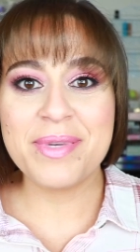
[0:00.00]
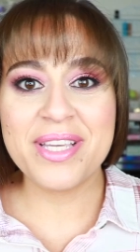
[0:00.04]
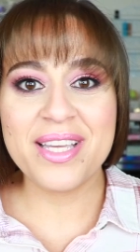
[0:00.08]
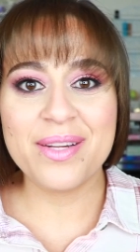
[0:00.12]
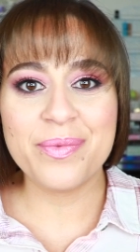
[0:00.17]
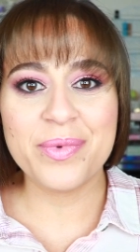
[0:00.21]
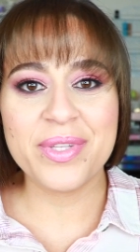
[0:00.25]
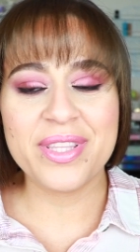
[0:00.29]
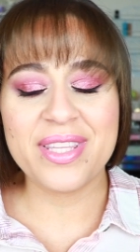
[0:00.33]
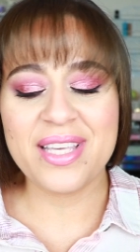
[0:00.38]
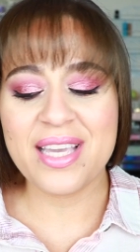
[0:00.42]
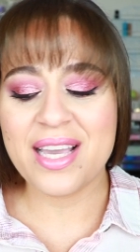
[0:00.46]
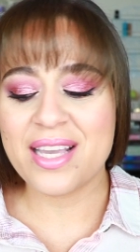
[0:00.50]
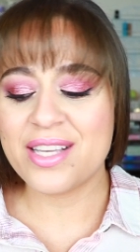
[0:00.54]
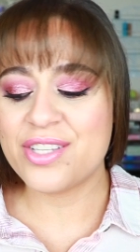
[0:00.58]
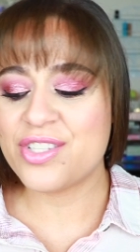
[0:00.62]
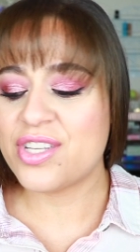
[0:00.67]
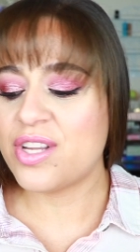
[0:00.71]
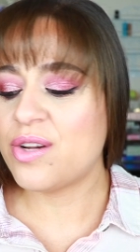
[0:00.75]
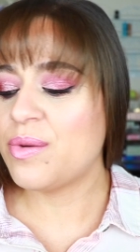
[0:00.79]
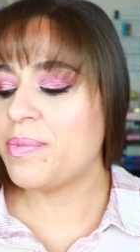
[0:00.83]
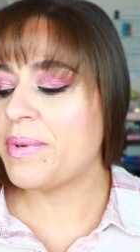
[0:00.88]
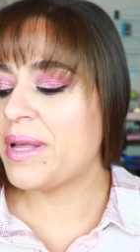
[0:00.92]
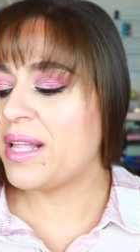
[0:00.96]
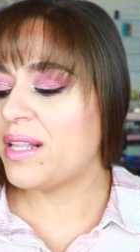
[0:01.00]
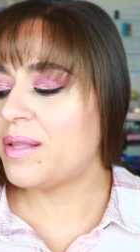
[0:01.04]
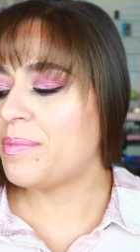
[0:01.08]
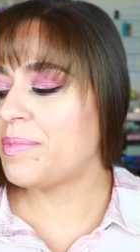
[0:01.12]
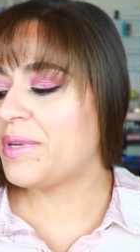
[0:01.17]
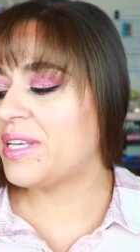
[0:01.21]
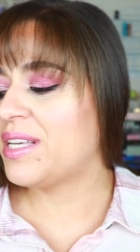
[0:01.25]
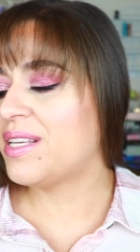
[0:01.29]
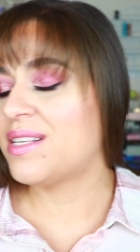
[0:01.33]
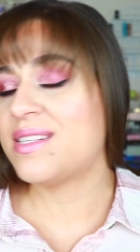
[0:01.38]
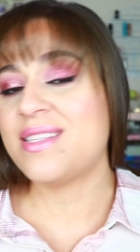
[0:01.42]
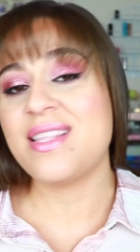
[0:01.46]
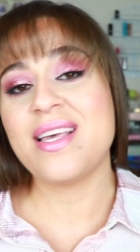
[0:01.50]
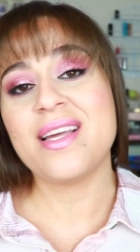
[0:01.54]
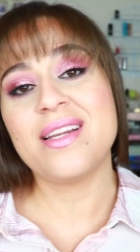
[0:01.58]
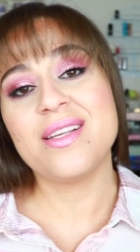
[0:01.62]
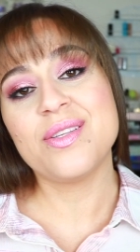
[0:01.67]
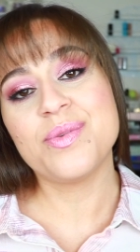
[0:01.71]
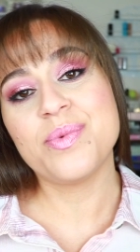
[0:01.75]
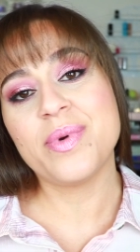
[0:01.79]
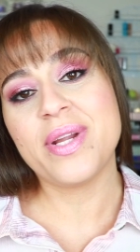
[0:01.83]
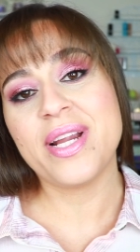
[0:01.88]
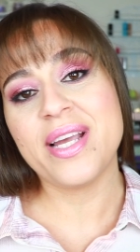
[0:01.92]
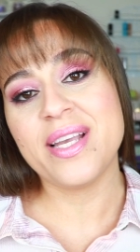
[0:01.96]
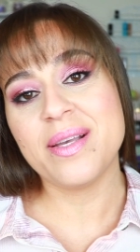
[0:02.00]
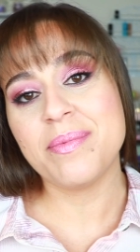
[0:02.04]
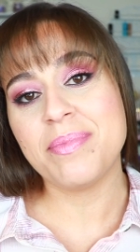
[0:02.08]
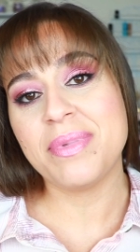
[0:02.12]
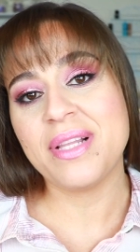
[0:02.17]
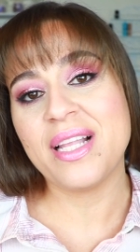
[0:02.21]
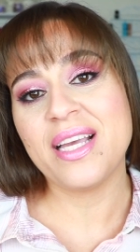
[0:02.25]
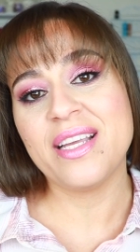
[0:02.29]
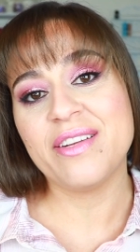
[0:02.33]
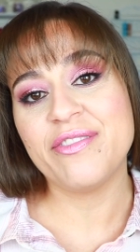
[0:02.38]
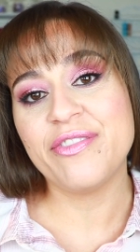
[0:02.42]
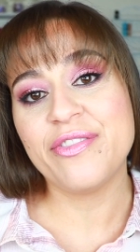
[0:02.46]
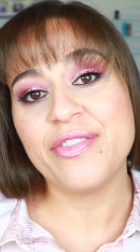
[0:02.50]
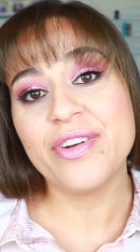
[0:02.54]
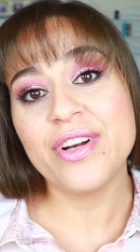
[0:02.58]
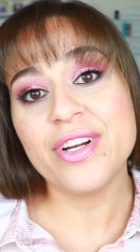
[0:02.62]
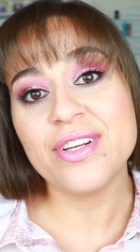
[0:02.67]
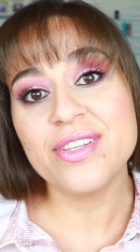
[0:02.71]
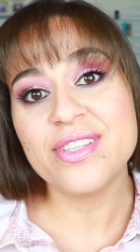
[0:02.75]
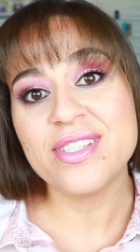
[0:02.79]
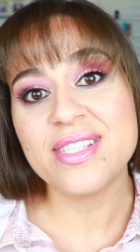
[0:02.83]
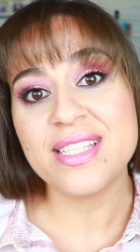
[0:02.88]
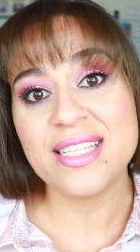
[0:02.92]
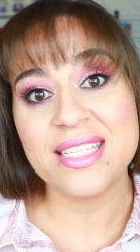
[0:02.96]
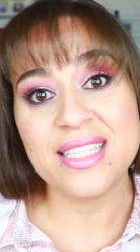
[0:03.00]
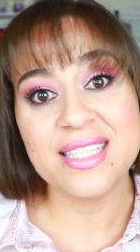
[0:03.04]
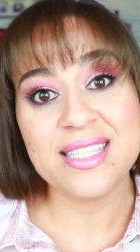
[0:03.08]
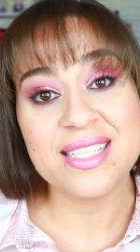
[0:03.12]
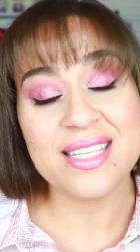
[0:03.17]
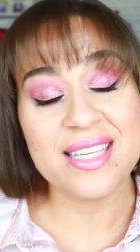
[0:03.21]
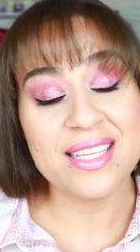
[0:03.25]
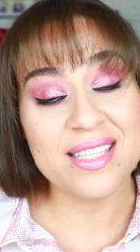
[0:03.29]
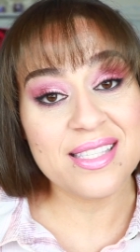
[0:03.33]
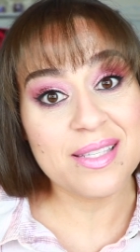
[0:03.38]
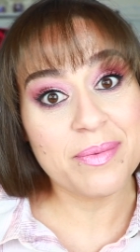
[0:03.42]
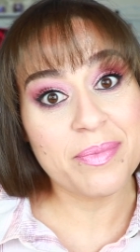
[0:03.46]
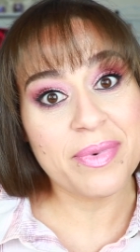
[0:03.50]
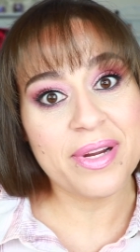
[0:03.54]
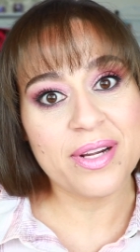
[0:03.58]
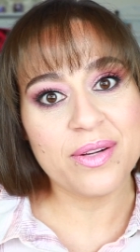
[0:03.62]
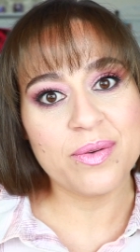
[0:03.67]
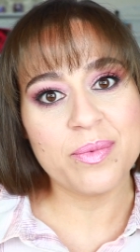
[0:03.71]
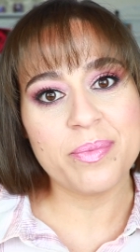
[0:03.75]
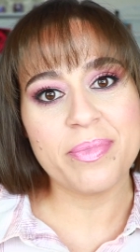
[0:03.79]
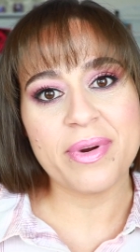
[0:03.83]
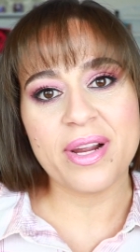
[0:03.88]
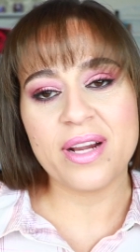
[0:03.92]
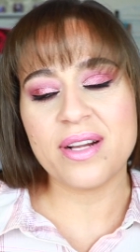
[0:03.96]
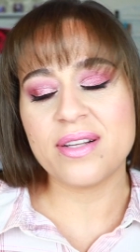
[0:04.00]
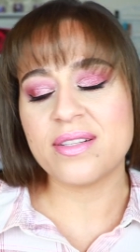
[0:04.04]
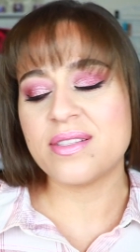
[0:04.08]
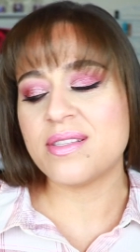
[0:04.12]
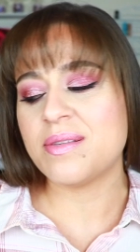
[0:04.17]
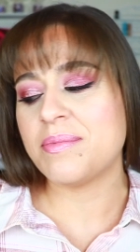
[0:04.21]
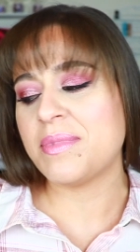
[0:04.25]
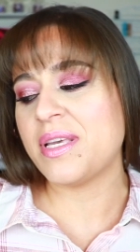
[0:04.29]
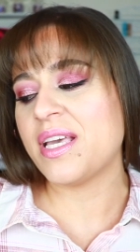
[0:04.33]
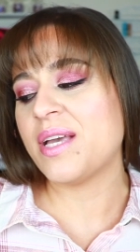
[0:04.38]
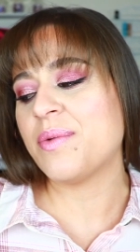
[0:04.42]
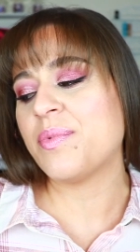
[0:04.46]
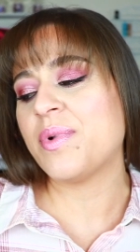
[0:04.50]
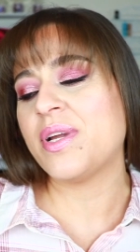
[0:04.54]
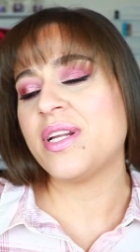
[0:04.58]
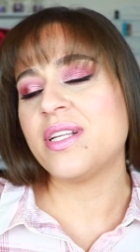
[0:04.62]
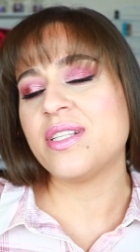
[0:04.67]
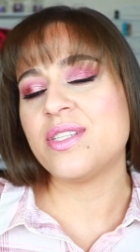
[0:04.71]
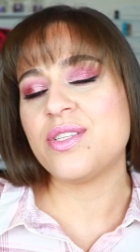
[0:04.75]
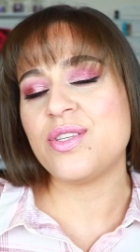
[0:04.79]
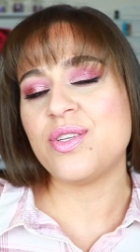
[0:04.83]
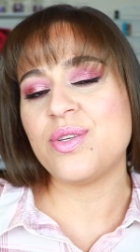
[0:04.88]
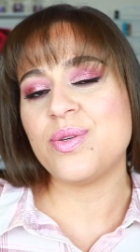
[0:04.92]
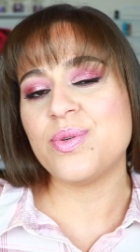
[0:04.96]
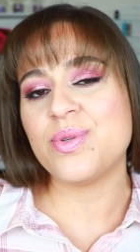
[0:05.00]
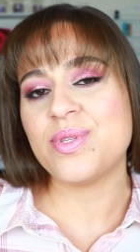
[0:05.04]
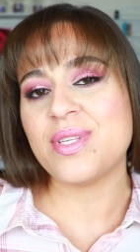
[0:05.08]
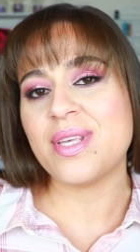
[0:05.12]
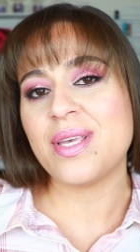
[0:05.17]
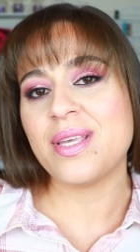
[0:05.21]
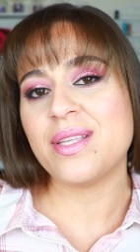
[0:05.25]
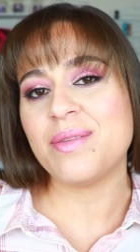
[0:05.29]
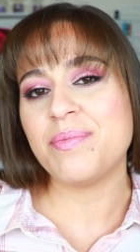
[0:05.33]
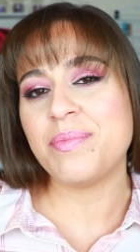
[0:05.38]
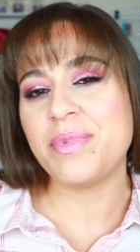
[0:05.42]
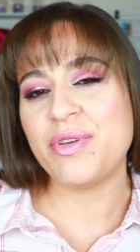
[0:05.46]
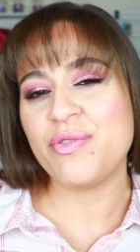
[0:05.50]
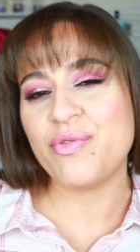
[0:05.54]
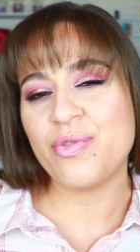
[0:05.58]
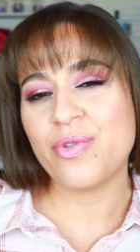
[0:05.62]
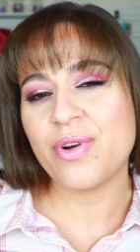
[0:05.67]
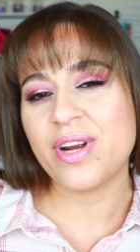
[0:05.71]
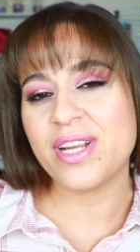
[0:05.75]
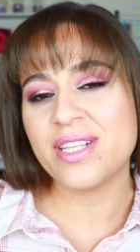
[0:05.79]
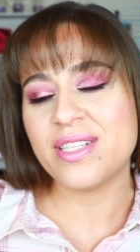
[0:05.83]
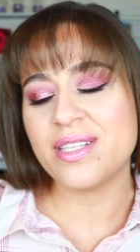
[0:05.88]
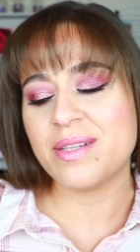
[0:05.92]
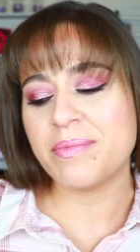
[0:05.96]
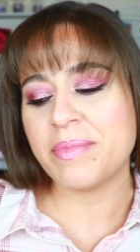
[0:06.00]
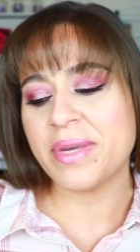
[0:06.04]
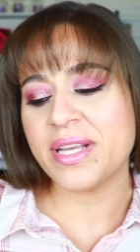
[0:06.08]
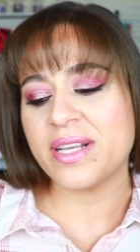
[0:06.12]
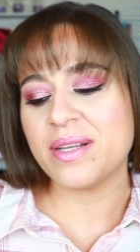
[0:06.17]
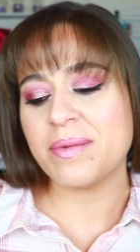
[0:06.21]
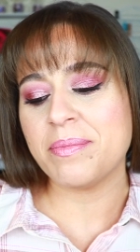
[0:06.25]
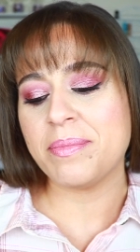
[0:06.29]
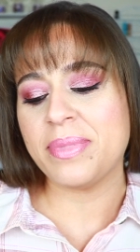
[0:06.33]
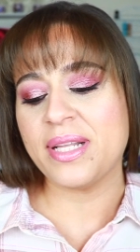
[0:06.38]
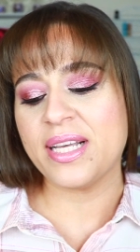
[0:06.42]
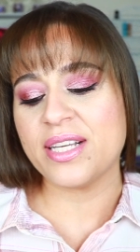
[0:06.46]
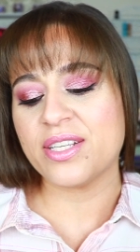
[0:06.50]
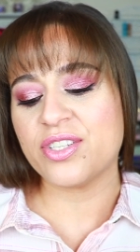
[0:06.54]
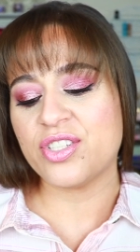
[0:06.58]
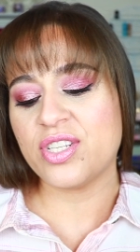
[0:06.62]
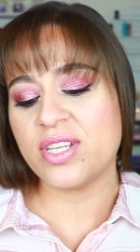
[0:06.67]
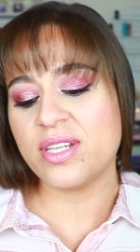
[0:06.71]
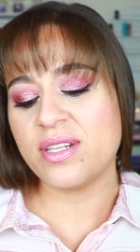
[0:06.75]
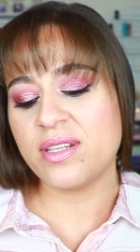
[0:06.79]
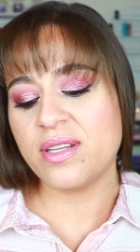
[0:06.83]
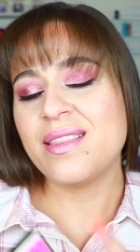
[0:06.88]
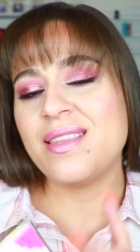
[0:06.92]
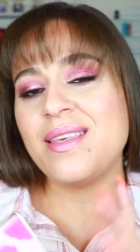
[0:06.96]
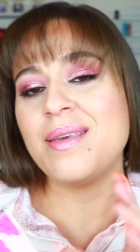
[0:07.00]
begin with the eyeshadow palette because that is what I applied first. Since it's a brand new product to me, I wanted to use it before I did my complexion.